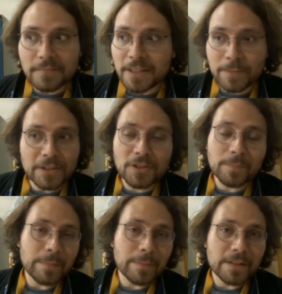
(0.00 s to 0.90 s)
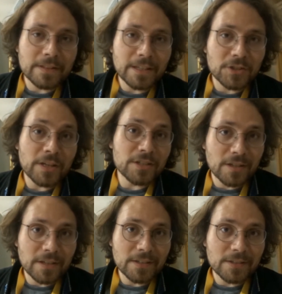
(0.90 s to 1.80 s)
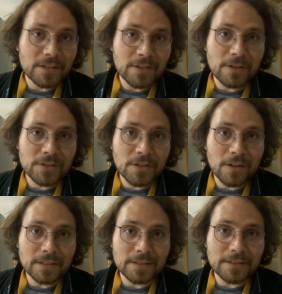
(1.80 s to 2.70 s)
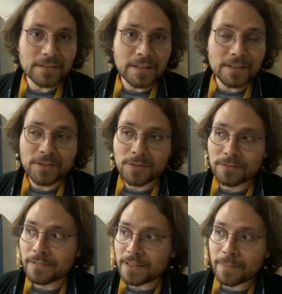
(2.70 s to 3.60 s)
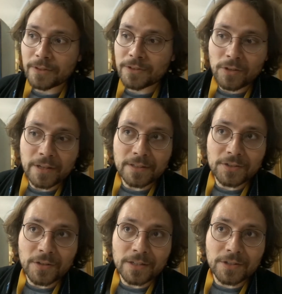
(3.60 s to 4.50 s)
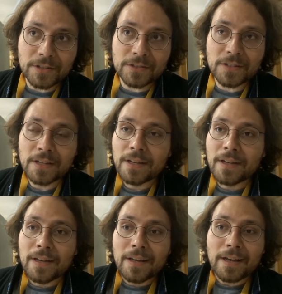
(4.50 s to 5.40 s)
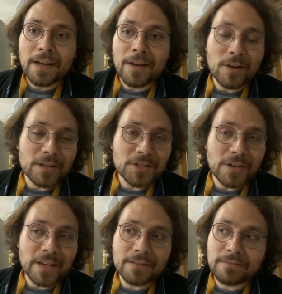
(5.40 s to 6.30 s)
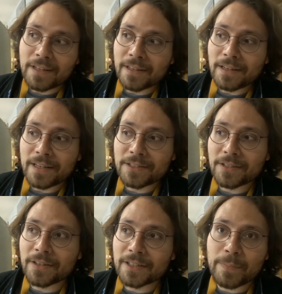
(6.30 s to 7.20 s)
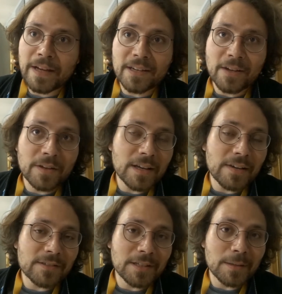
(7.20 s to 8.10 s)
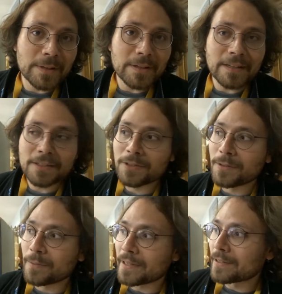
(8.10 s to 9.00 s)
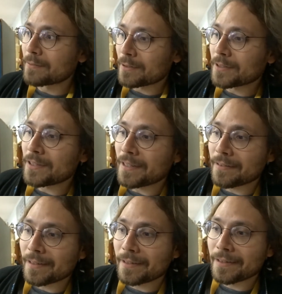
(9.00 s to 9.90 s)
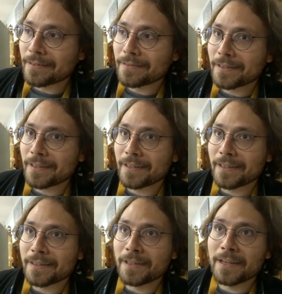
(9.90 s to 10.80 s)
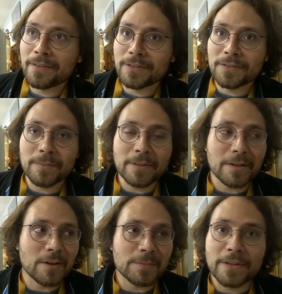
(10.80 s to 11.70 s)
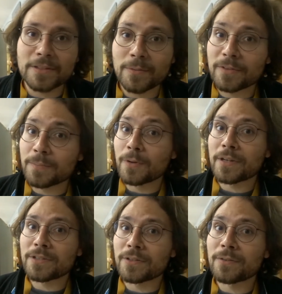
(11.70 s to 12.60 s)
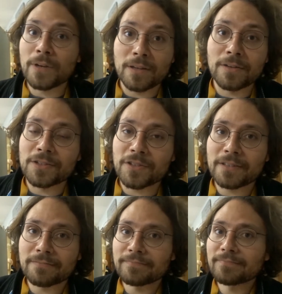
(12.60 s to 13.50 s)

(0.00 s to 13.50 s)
inspirational people that take train journeys across Scotland. And so it's about talking to strangers on a train and then later expanding on their lives a little bit. And so we're seeing the lives of some of the cosplayers that we've spoken to while on a train.